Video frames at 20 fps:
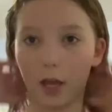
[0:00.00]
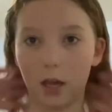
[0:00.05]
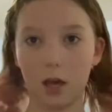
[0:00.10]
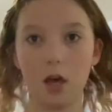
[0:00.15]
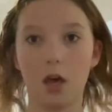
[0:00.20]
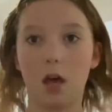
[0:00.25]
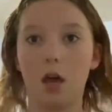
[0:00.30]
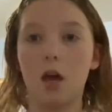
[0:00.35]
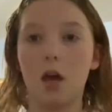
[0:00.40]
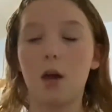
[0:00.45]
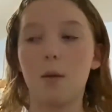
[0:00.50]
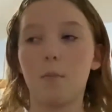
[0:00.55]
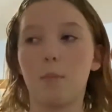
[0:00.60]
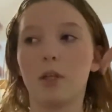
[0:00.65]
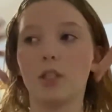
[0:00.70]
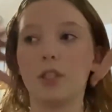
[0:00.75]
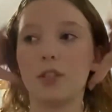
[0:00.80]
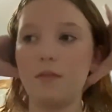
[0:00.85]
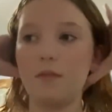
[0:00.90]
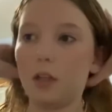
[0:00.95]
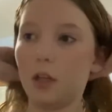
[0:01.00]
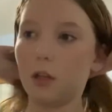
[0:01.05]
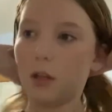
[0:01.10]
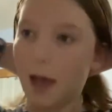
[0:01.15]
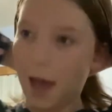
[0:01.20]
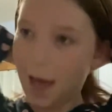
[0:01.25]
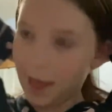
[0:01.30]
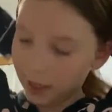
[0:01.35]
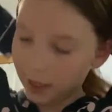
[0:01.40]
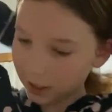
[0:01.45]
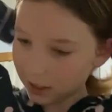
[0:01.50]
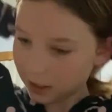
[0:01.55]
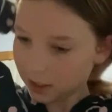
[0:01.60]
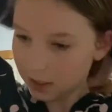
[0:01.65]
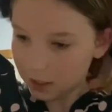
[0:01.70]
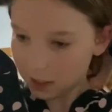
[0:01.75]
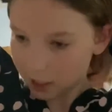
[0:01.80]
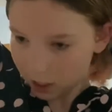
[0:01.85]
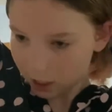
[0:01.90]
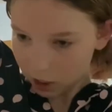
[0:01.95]
a bunch of little islands
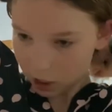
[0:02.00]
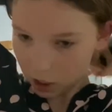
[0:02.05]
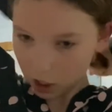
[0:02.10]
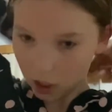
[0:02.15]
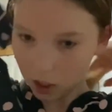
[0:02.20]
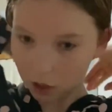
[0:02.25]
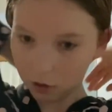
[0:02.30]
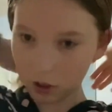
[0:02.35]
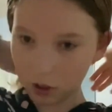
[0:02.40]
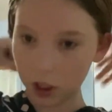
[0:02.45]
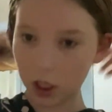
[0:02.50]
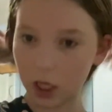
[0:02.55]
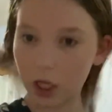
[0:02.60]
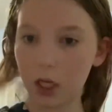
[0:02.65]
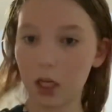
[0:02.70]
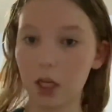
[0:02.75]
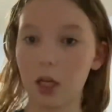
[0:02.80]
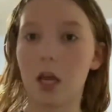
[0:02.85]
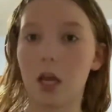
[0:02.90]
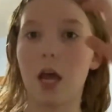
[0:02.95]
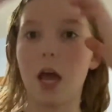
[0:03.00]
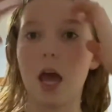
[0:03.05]
in the Indian Ocean.